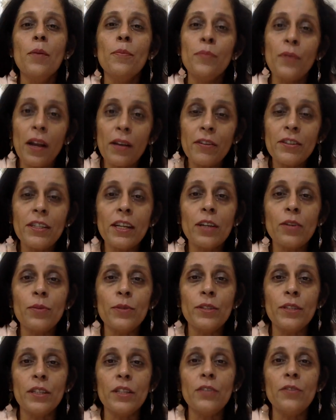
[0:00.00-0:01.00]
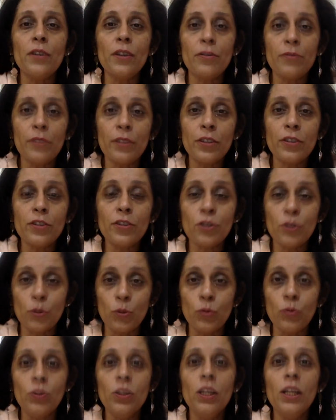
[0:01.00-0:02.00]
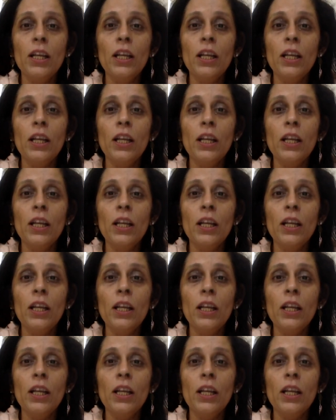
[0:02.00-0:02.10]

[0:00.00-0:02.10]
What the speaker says: Private equity refers to